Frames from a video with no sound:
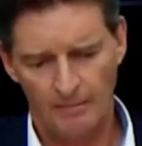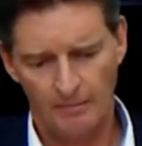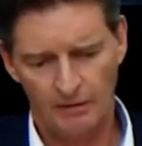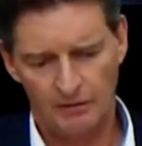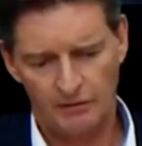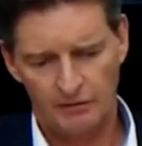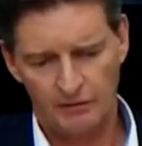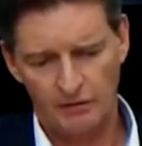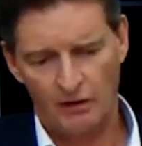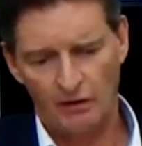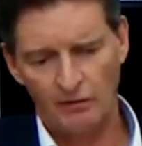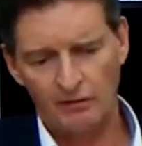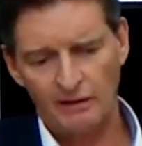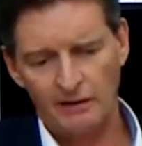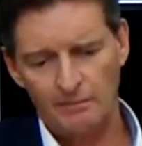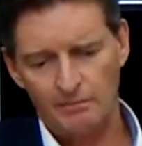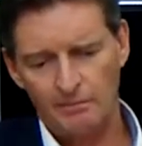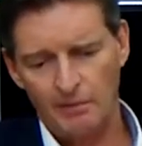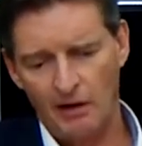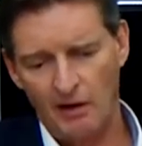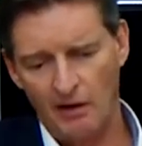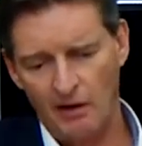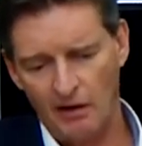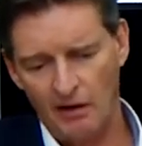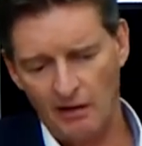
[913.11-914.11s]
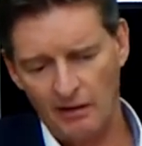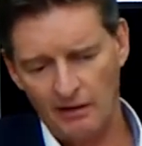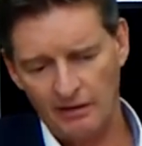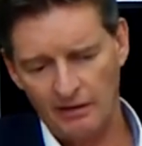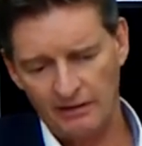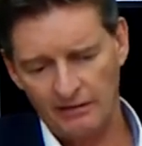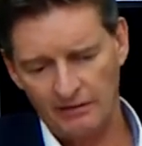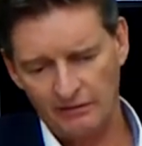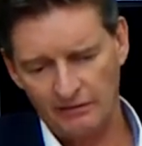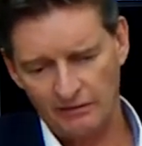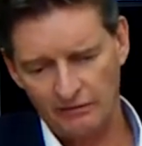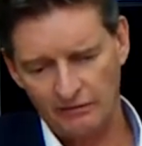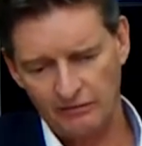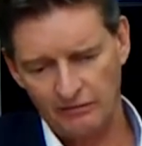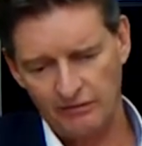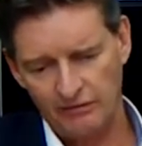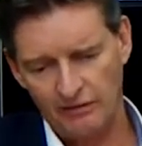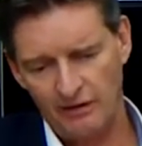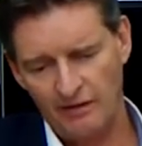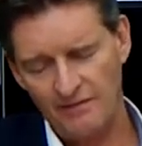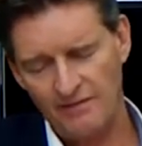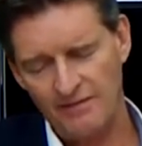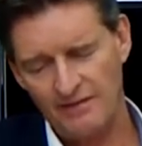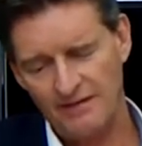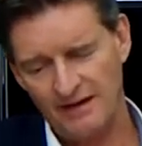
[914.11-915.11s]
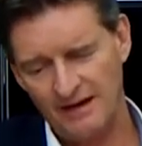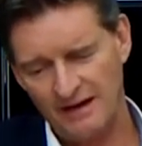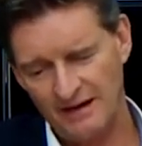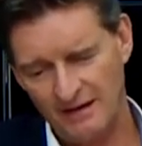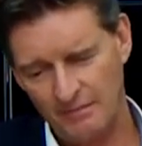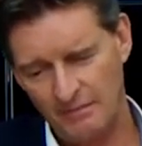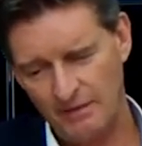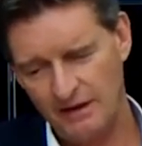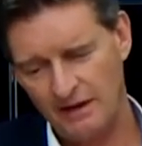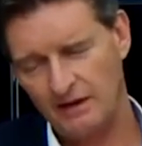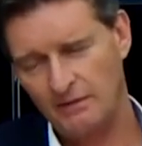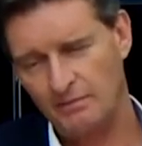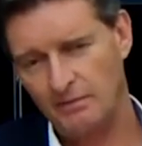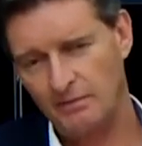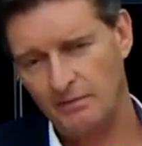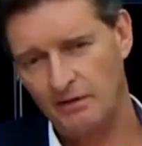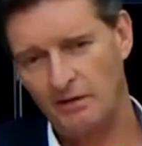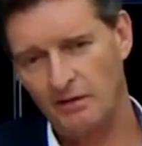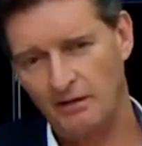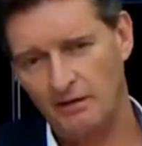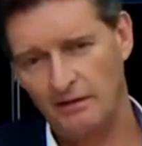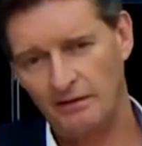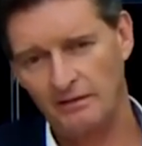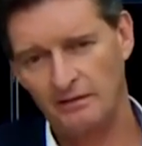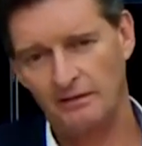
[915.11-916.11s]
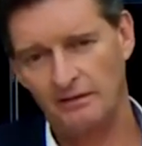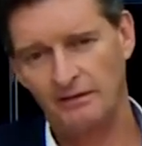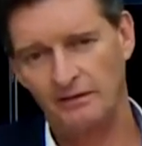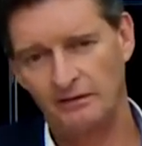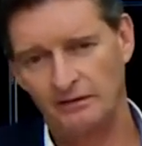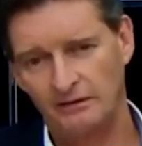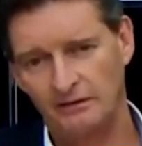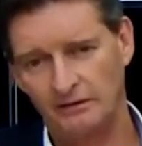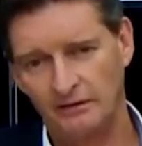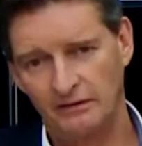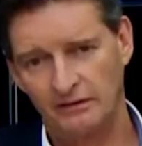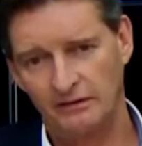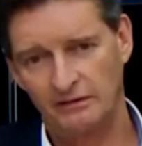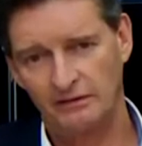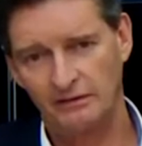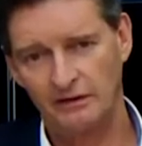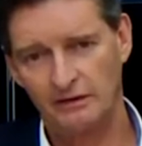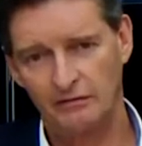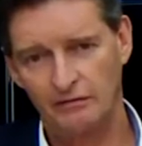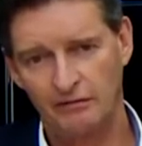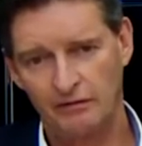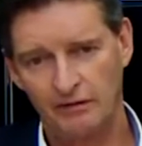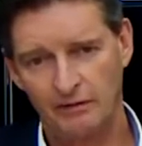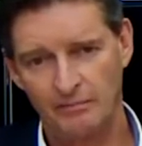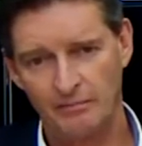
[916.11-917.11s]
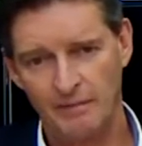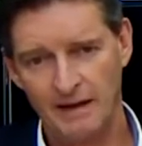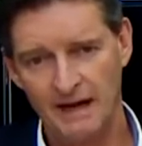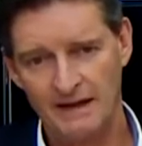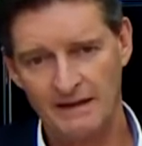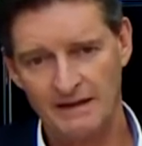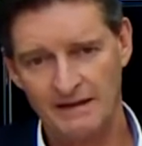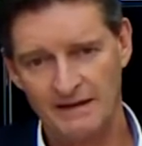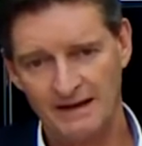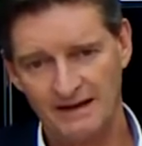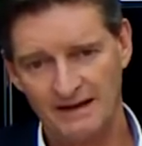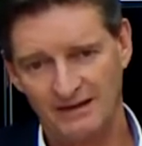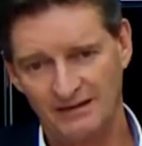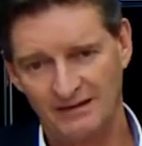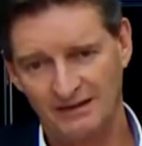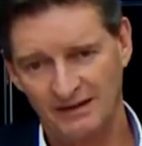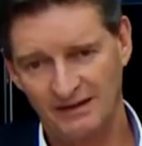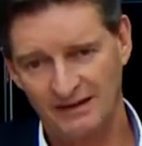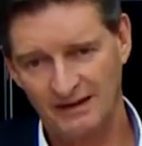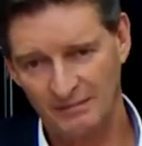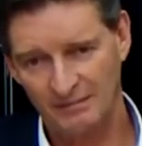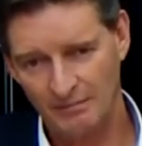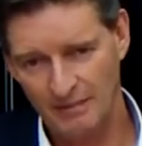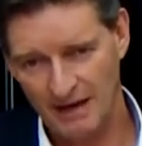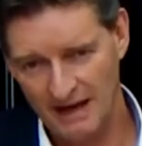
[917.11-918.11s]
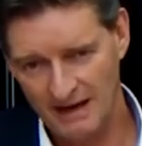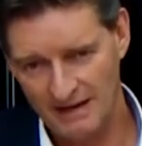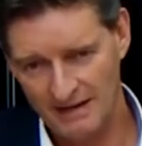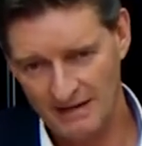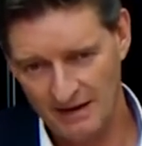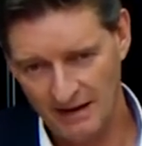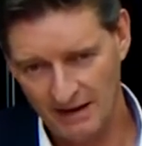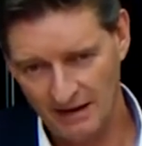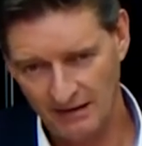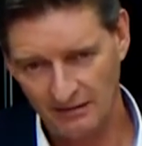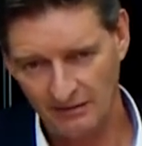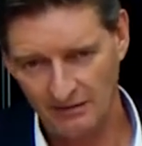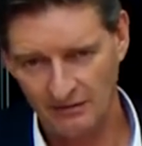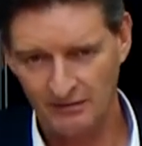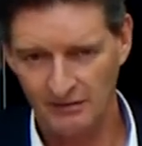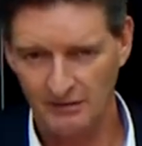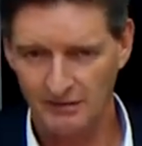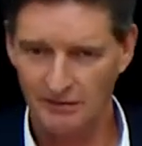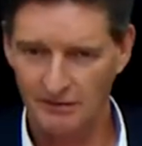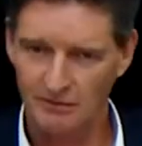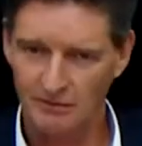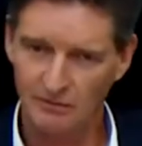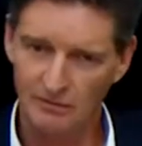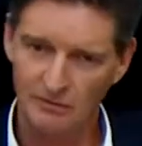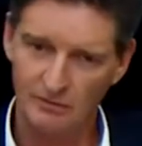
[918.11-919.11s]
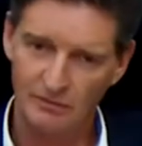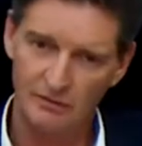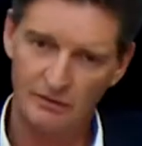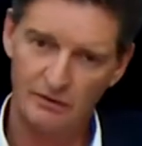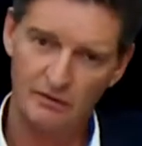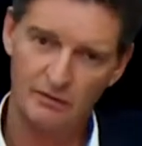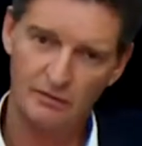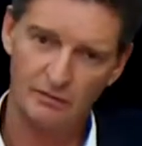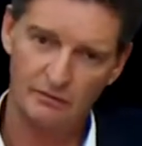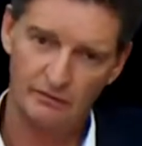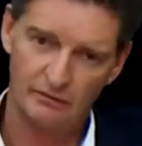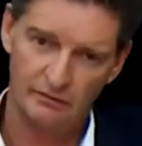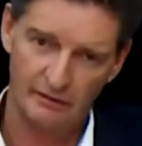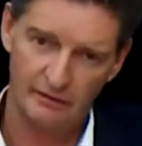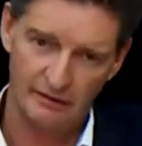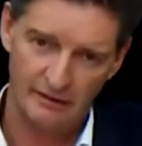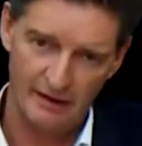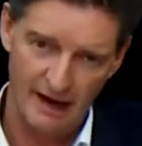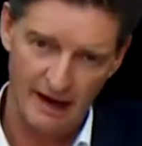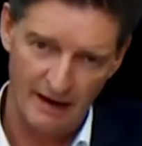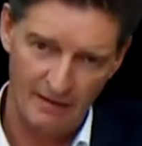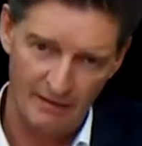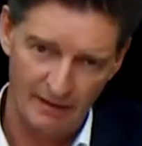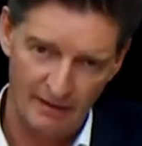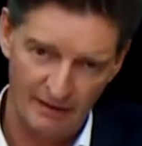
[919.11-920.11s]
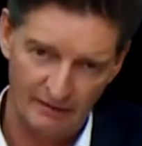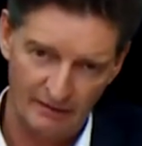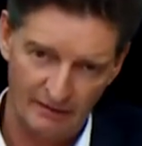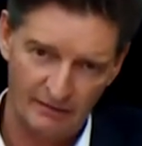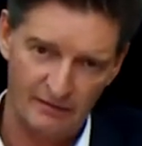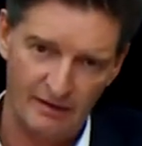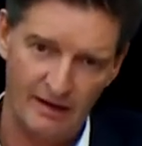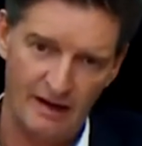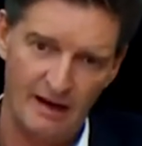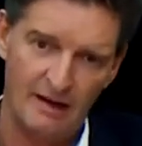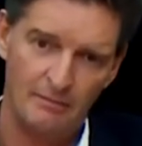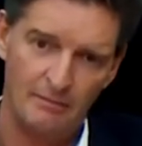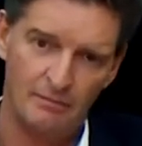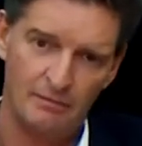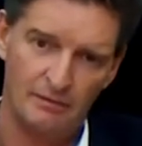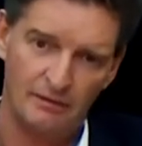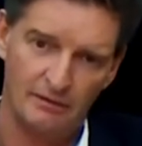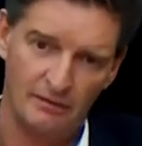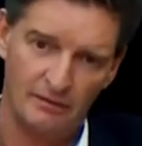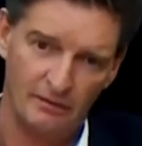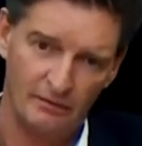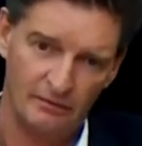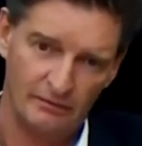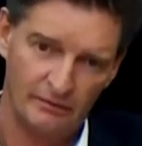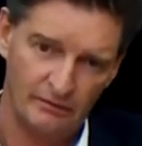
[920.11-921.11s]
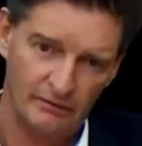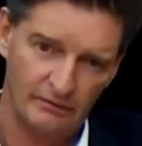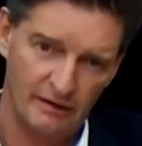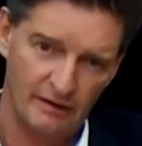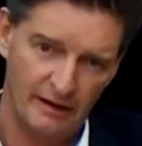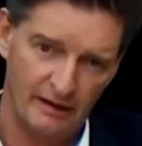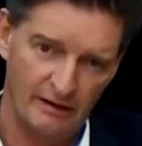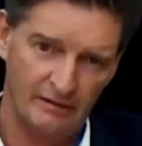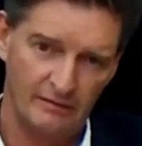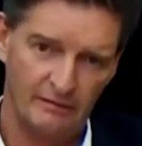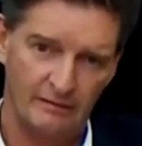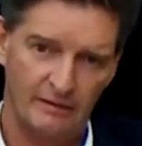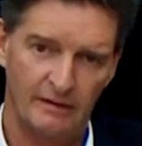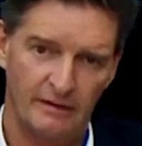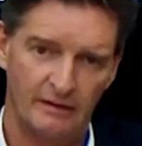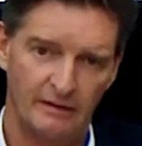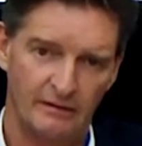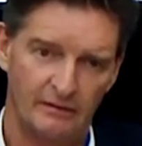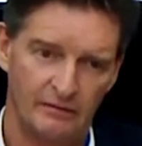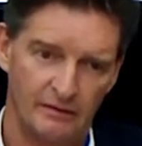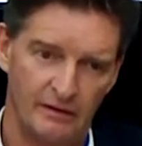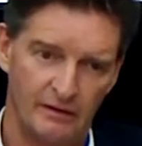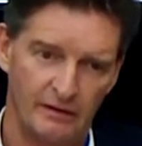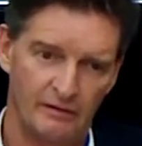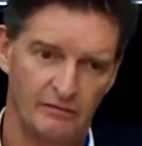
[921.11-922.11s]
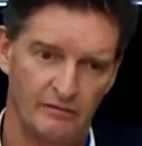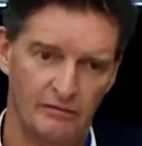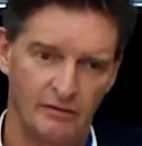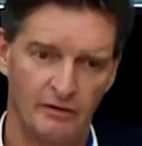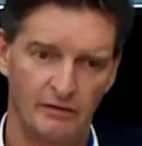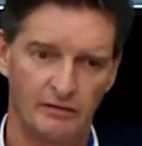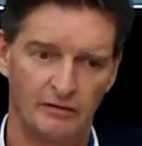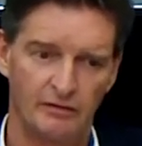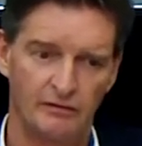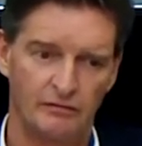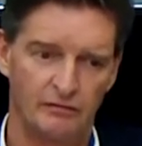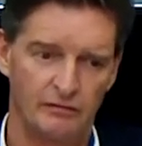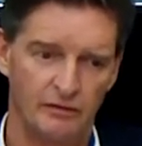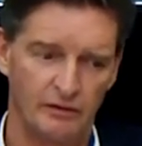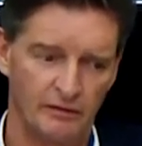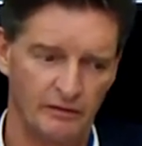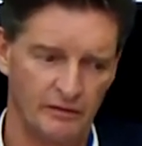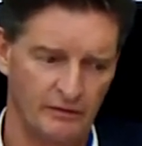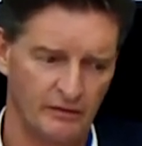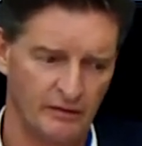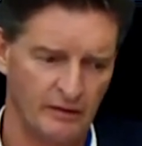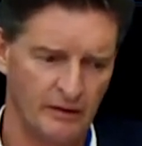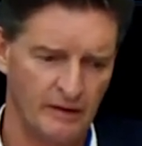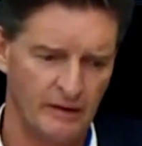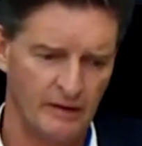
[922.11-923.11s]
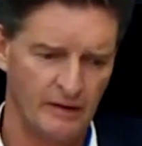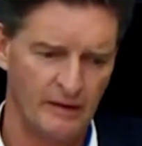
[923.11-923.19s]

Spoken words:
But only part is the fund, and a big part is these different mandates. And in mandates, you use the direct side, but also secondaries and fund of funds.